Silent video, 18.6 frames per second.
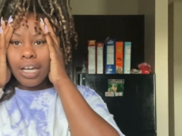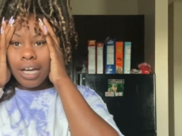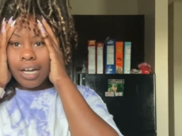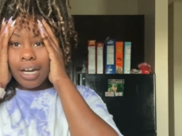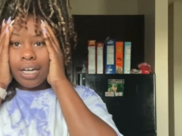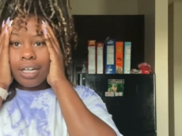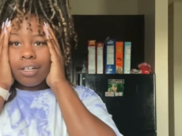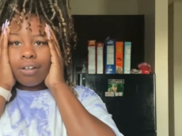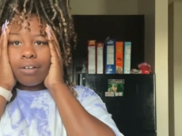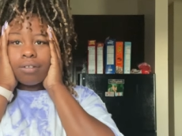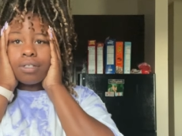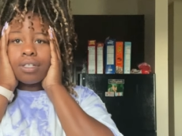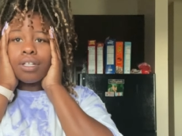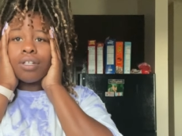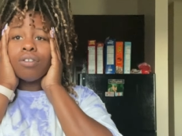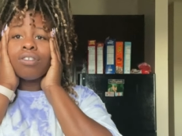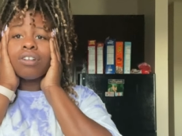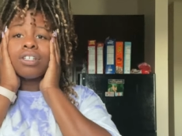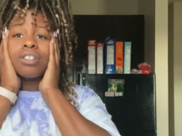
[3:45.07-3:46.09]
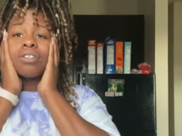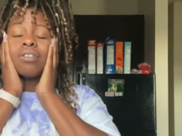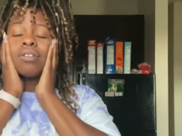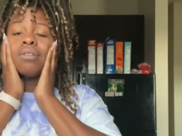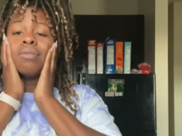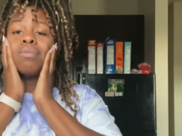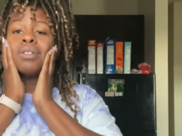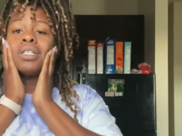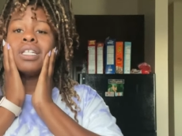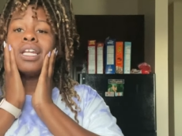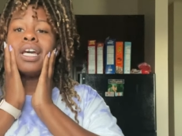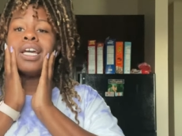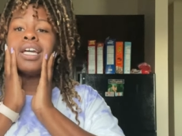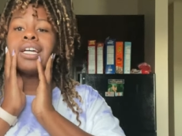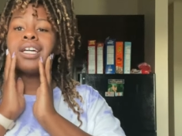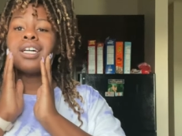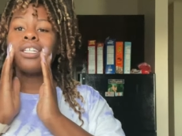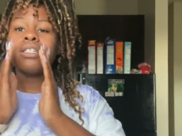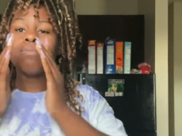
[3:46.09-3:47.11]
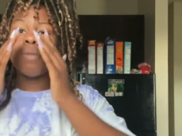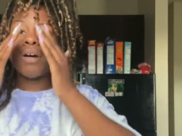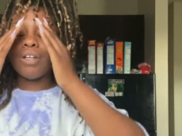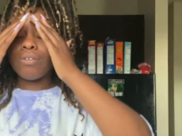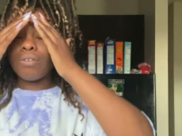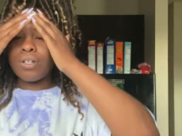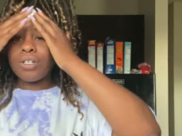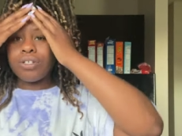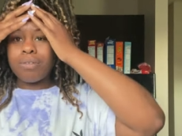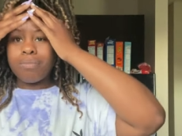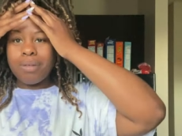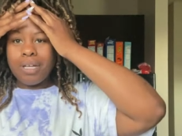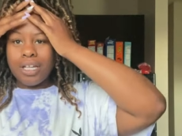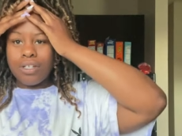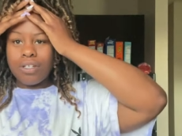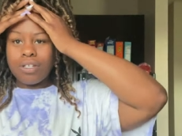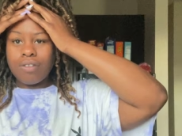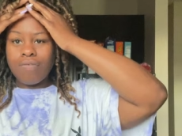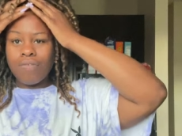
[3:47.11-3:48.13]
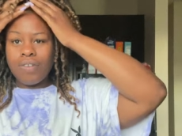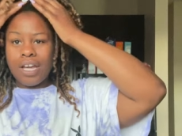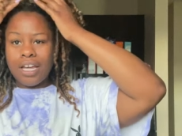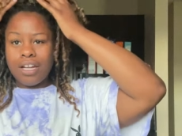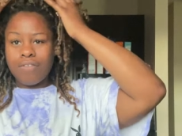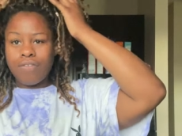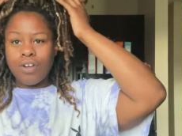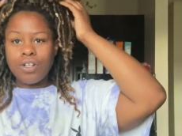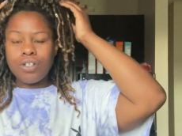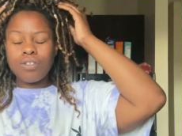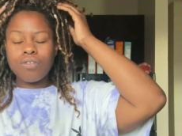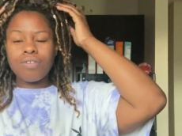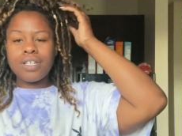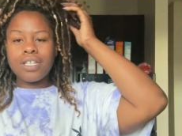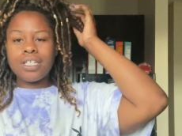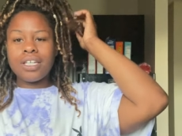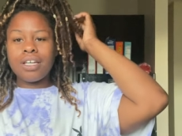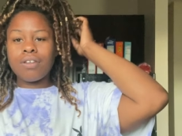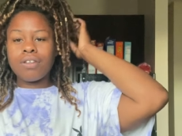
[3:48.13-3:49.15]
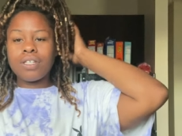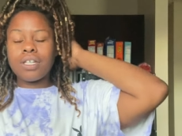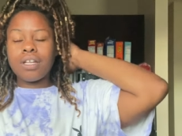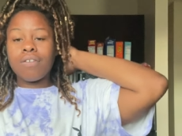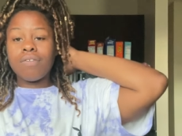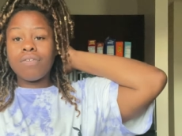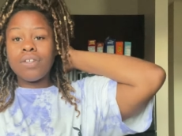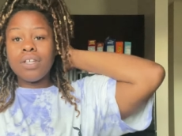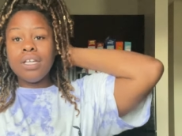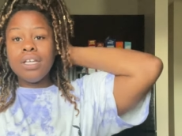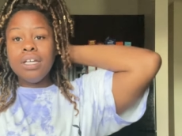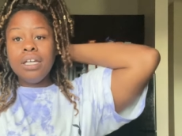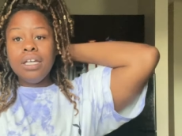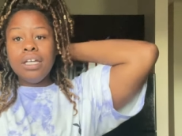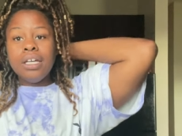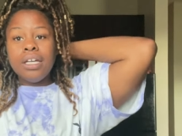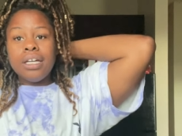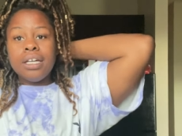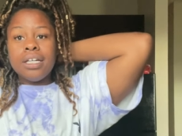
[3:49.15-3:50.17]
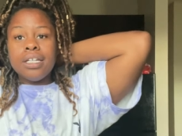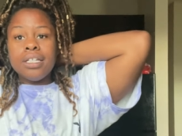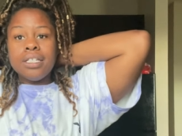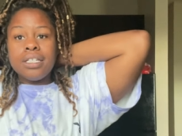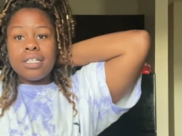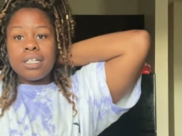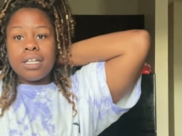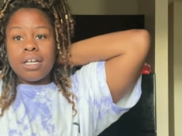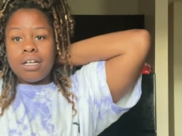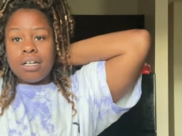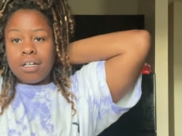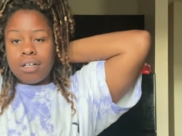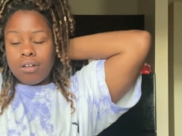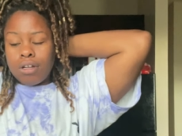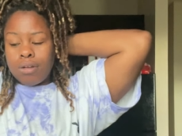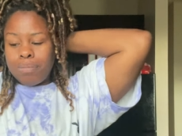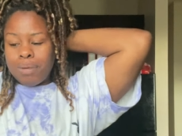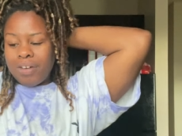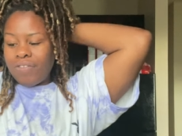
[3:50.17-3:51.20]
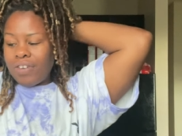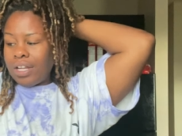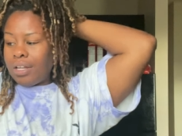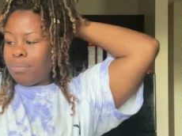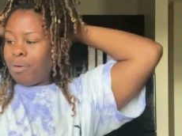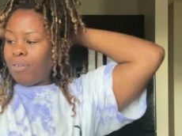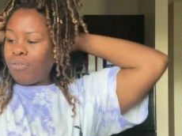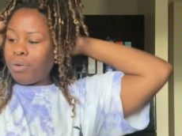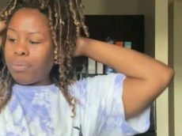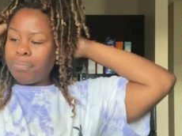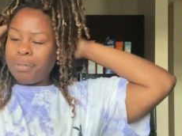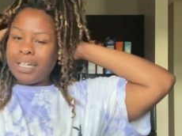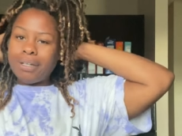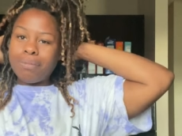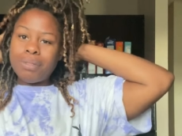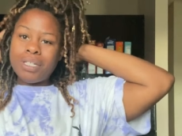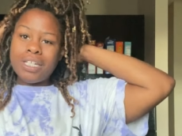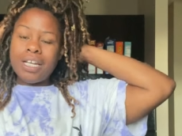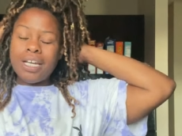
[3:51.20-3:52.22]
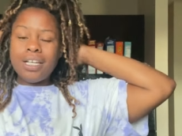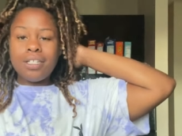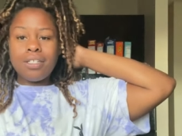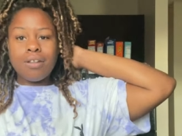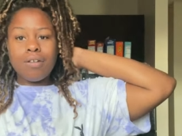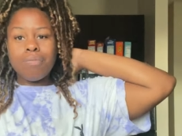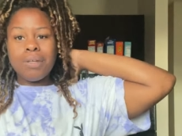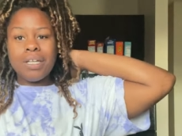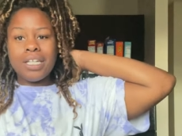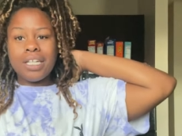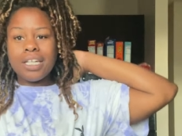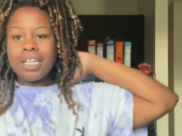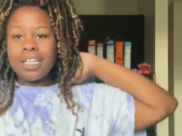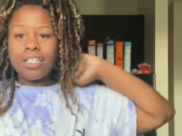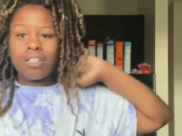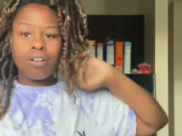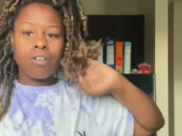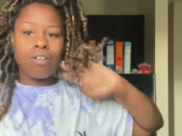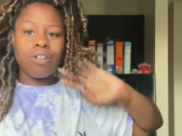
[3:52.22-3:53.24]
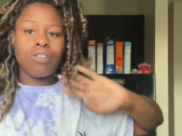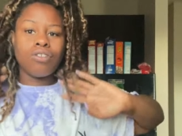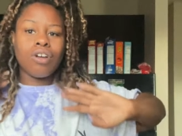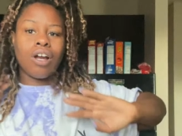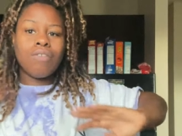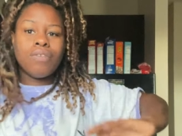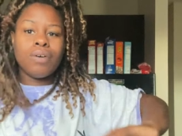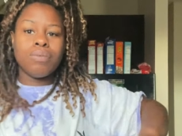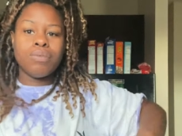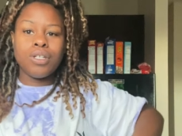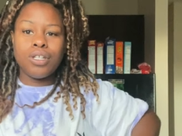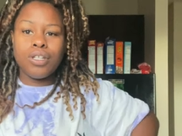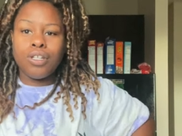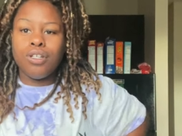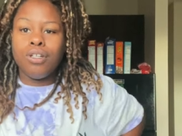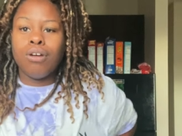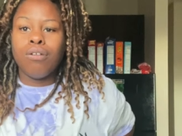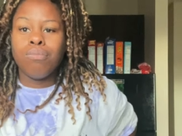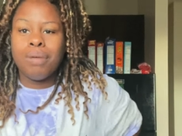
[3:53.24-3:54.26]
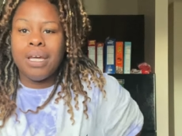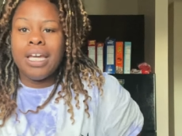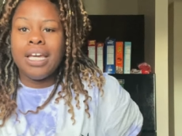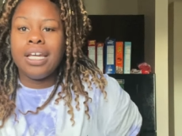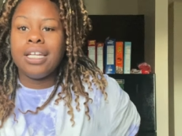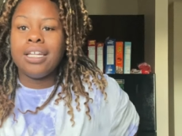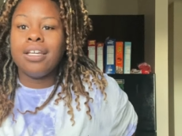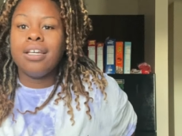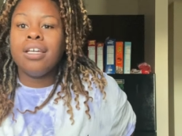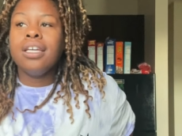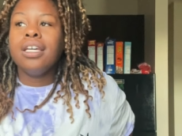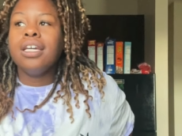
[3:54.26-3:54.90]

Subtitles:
gotta go to Nordstrom today because my Nordstrom anniversary sale stuff is gonna be available for pickup today. So me and the kids are gonna drive up to the Domain